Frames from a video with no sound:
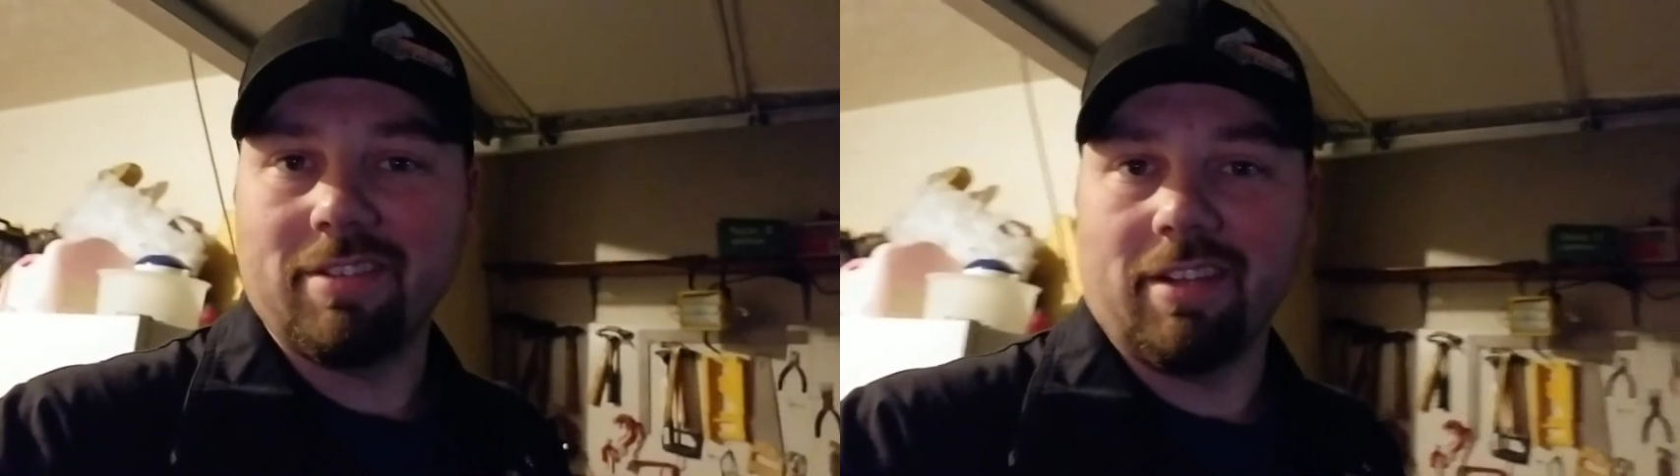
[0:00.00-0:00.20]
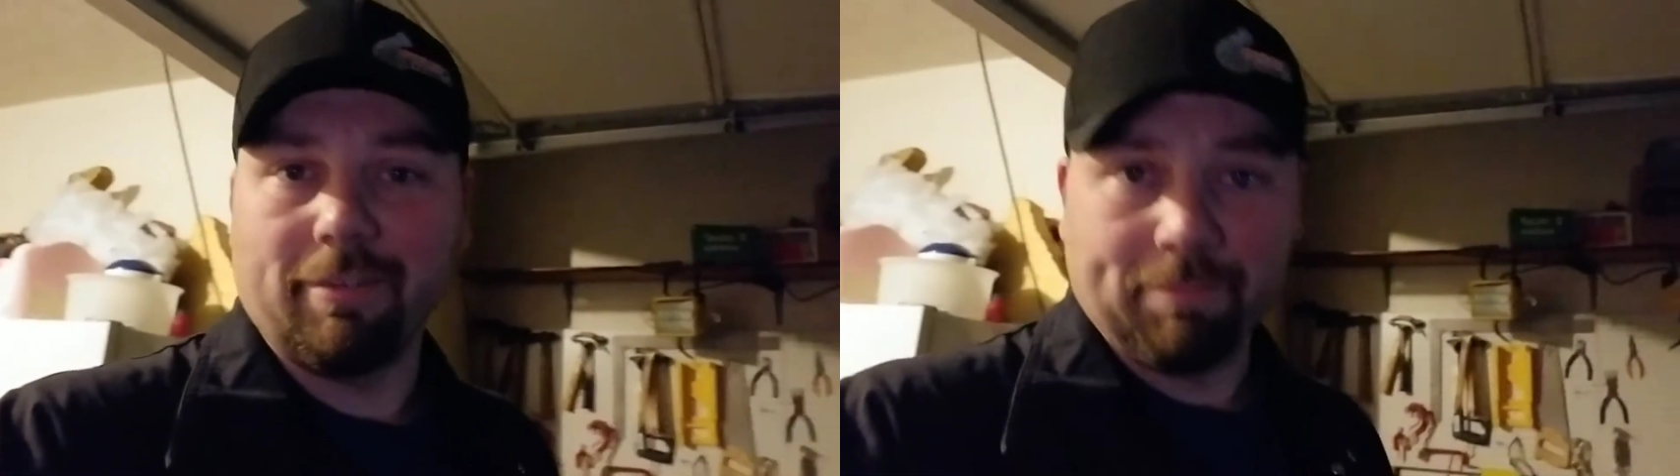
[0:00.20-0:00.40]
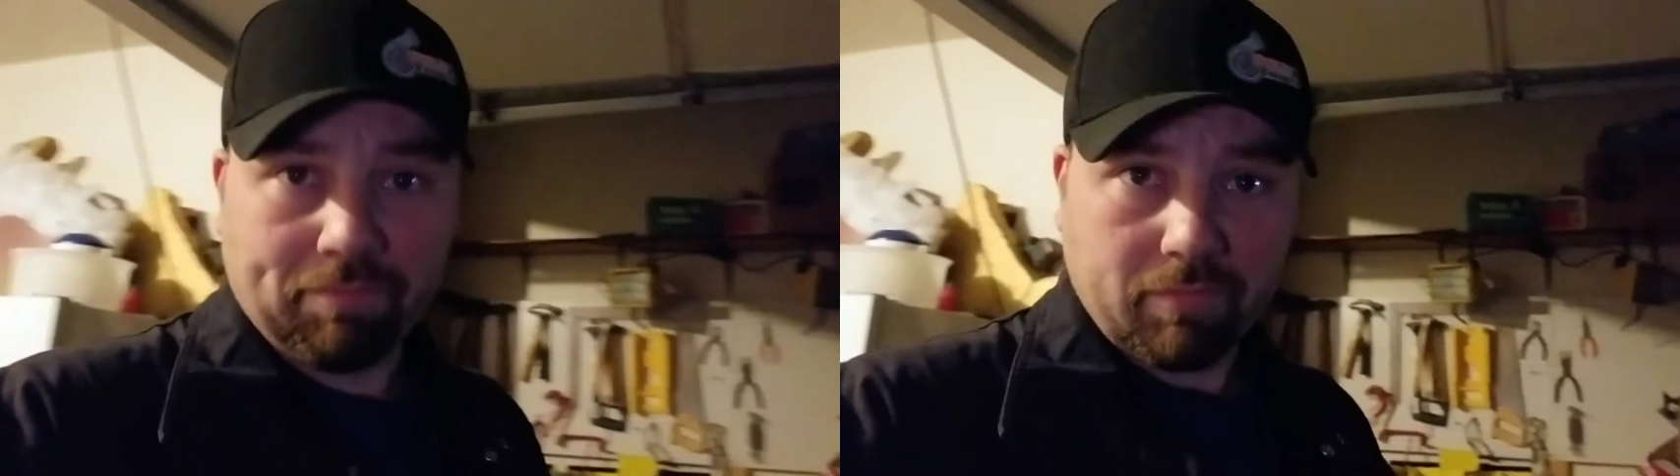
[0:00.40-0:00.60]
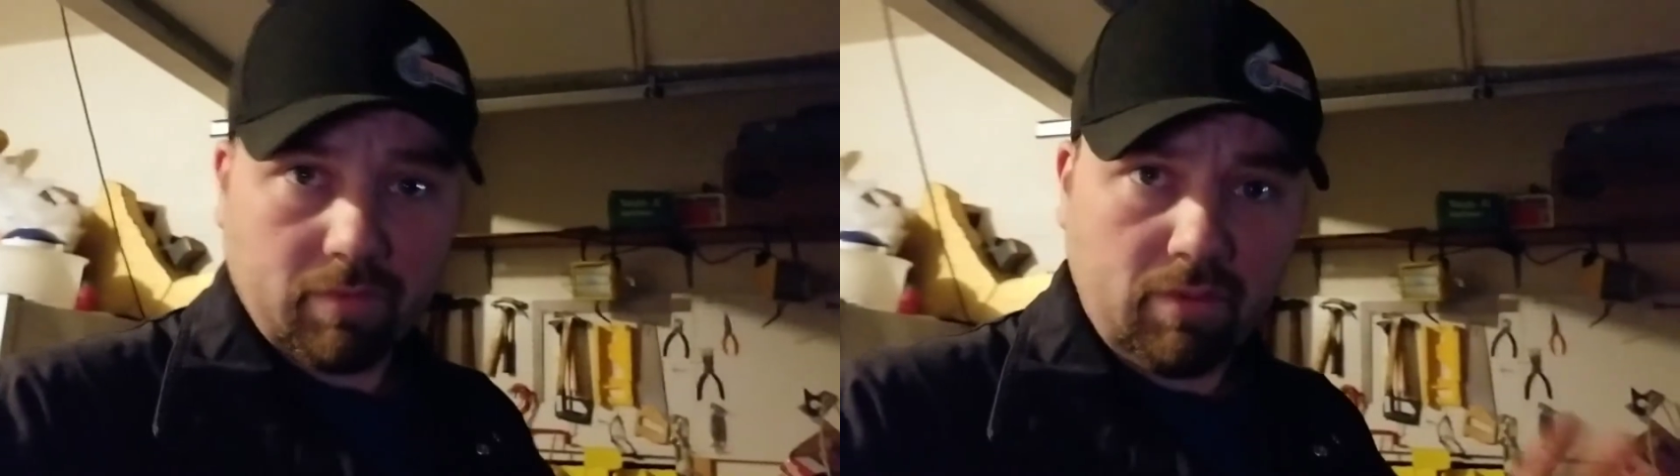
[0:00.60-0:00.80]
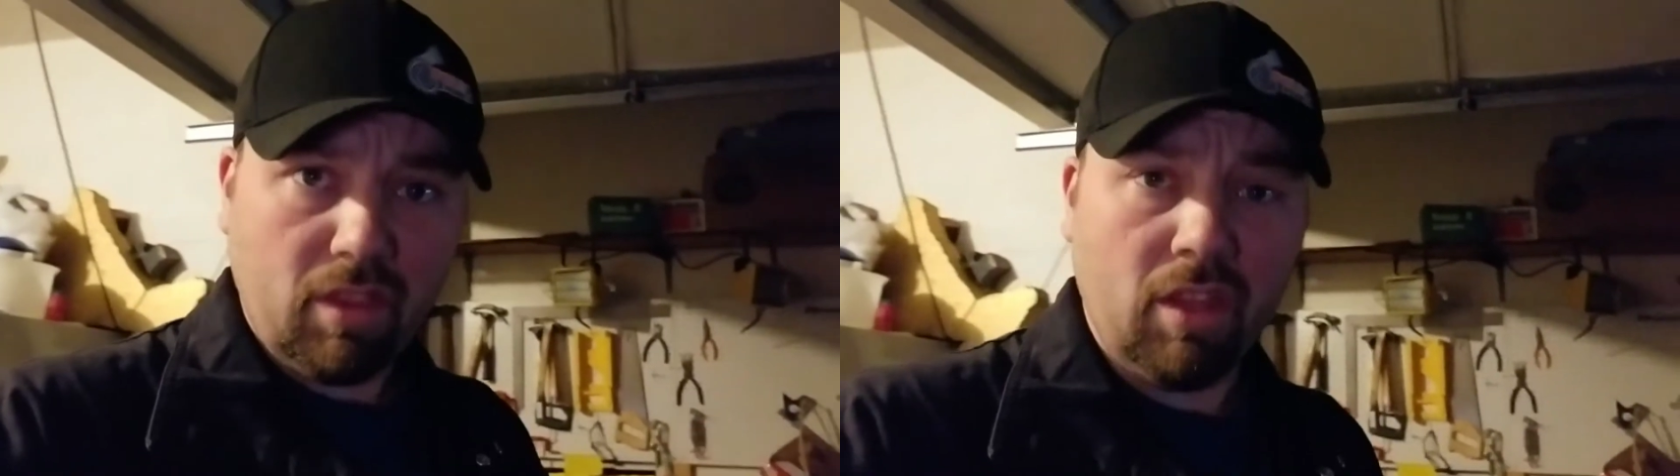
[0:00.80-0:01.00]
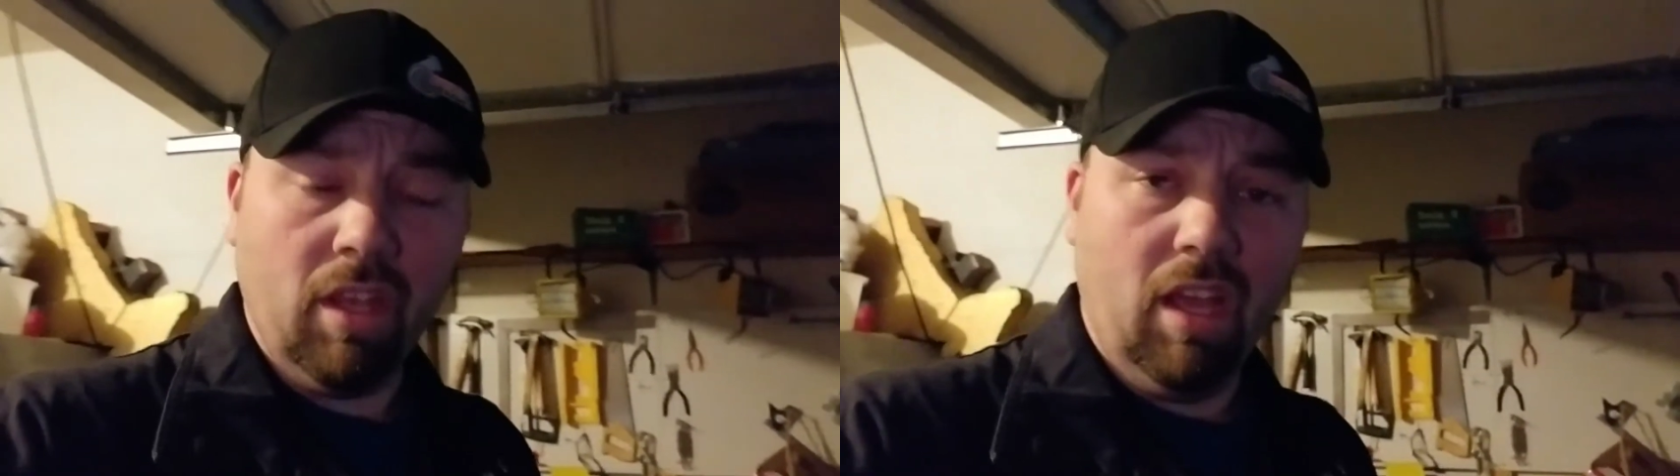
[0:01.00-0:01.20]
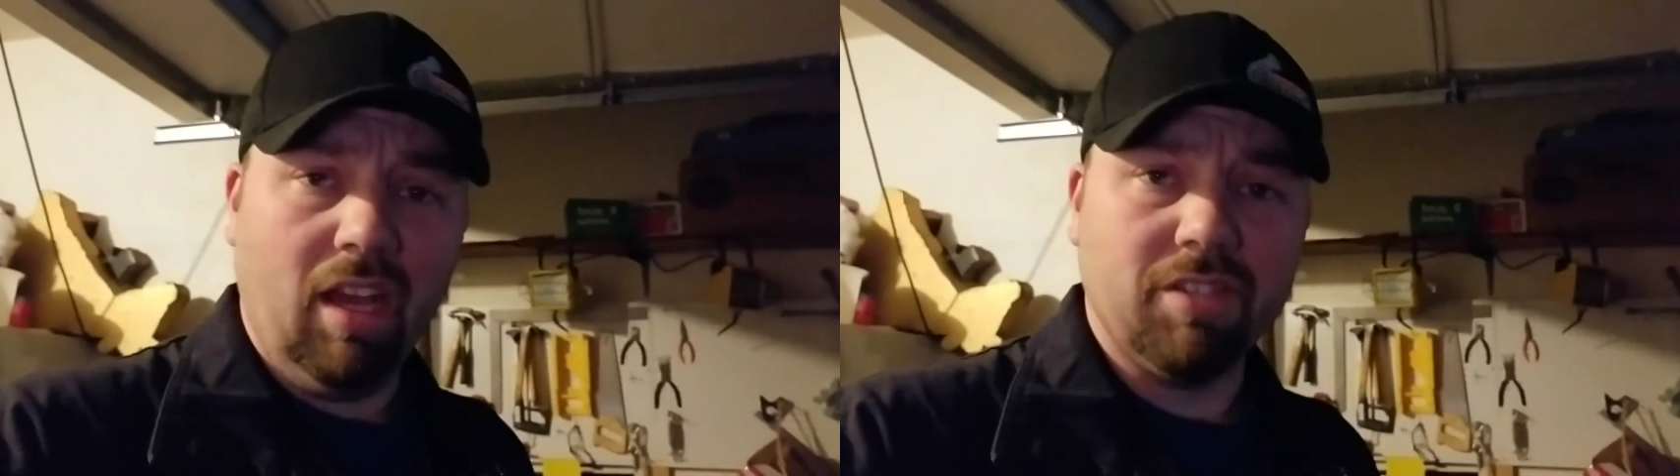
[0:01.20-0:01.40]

So uh,